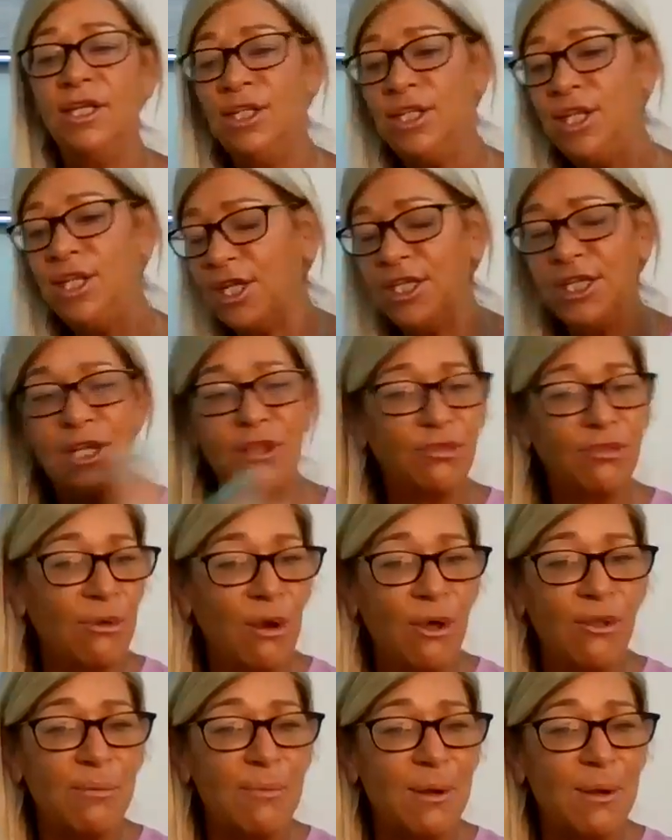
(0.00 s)
you, you
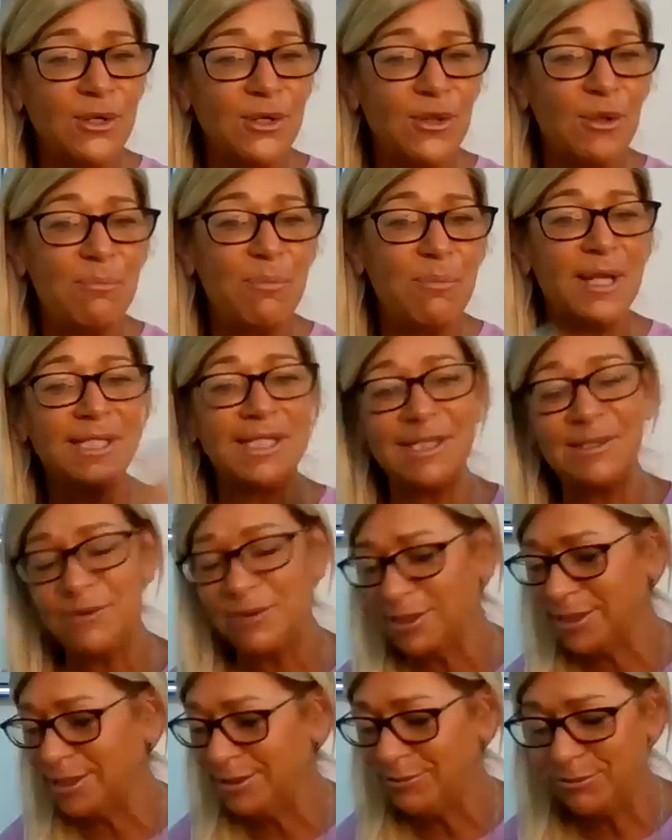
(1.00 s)
throw them under the bus
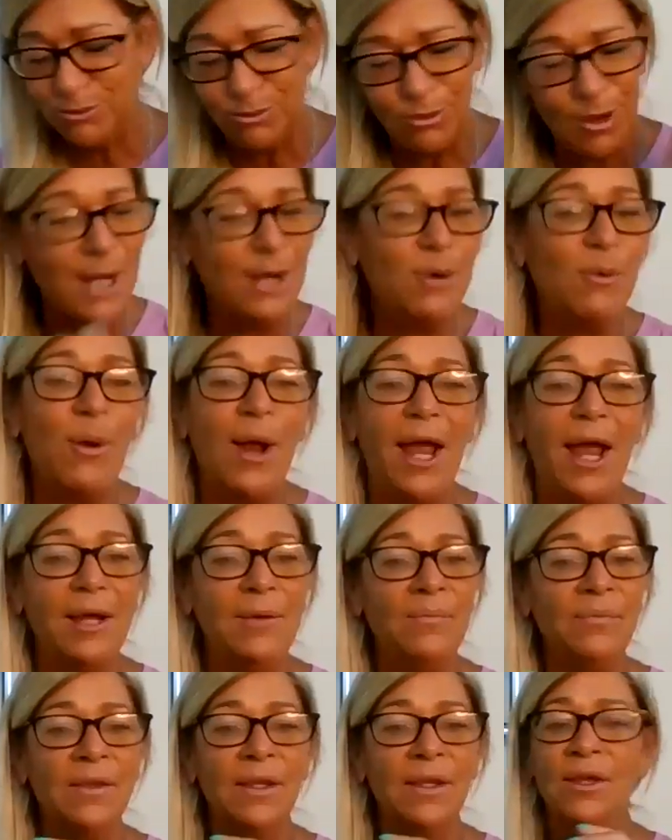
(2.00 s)
right
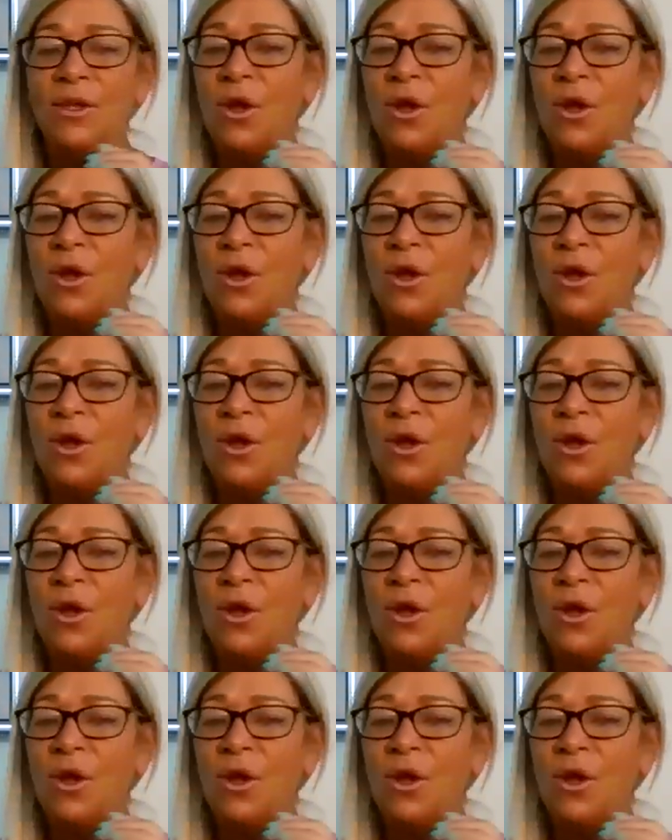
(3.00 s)
away.